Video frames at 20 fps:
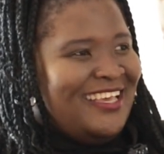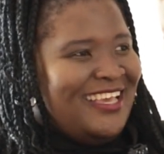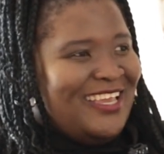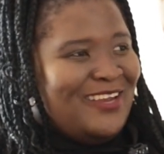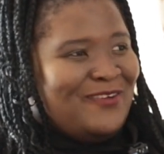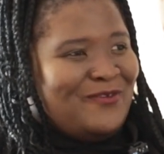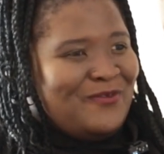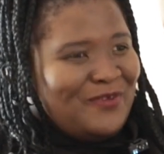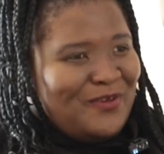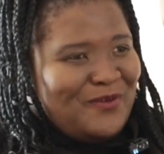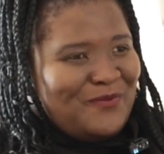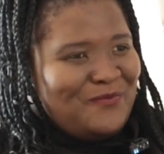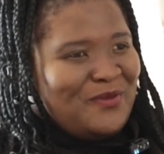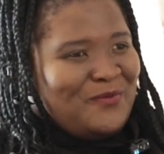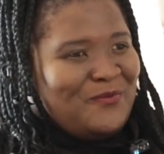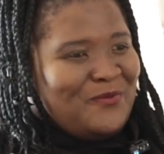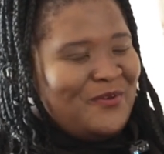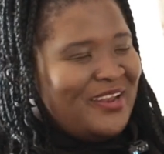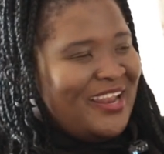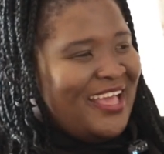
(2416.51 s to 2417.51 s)
And
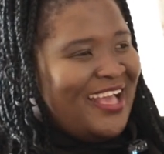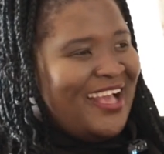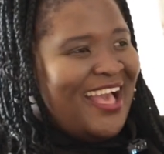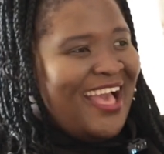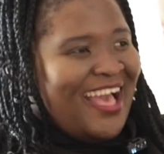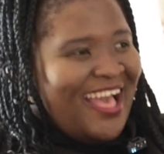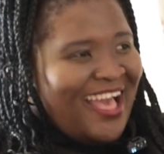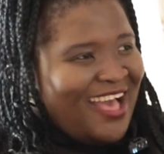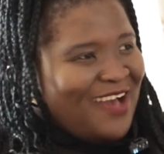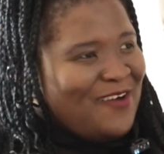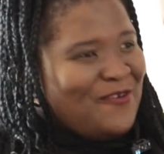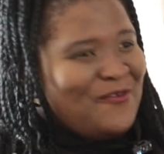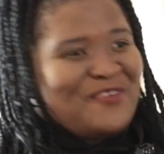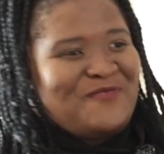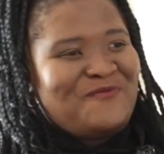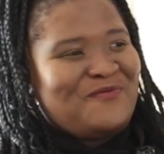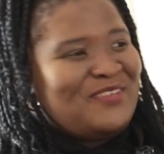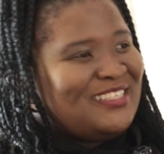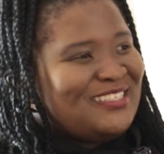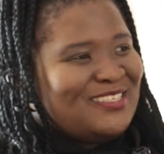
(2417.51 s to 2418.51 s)
people are like,
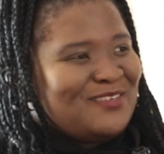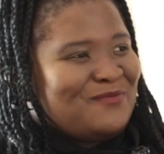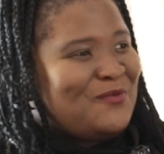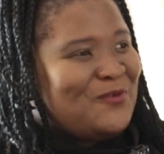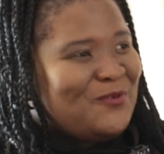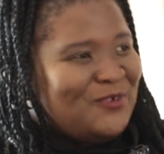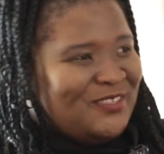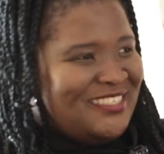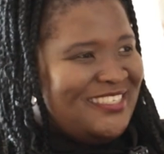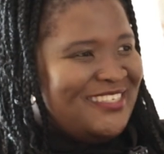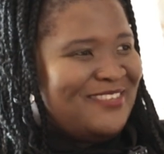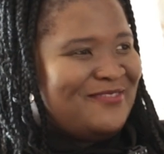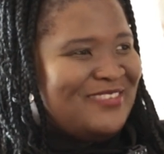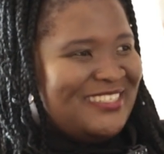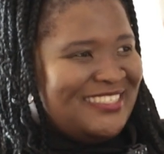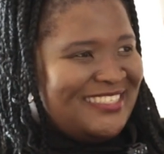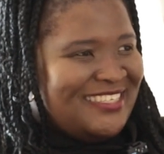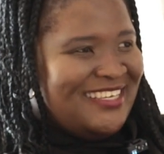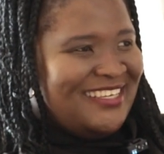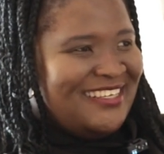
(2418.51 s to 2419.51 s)
we've been supporting
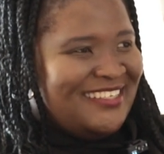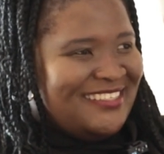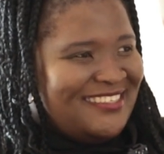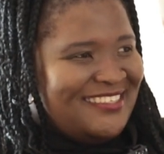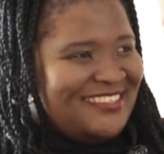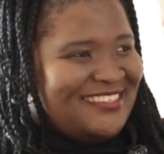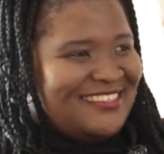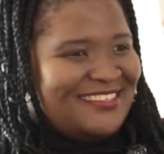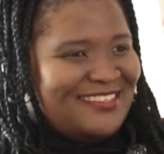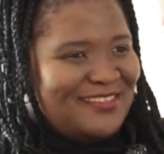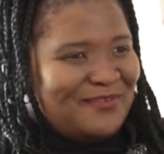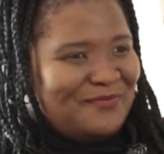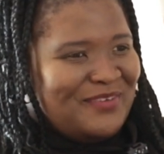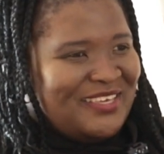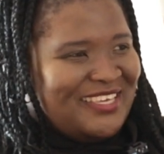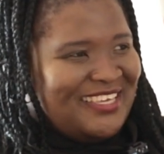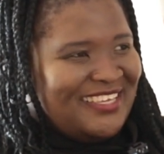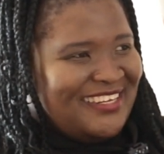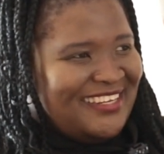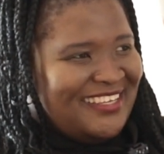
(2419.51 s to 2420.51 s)
WizKid since the
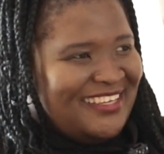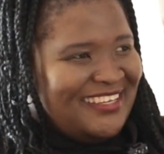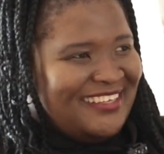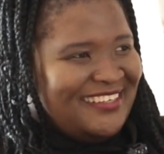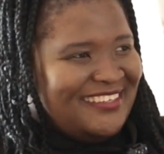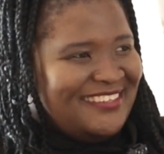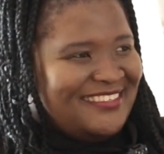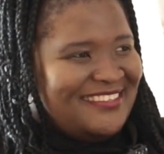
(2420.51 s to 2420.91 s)
beginning.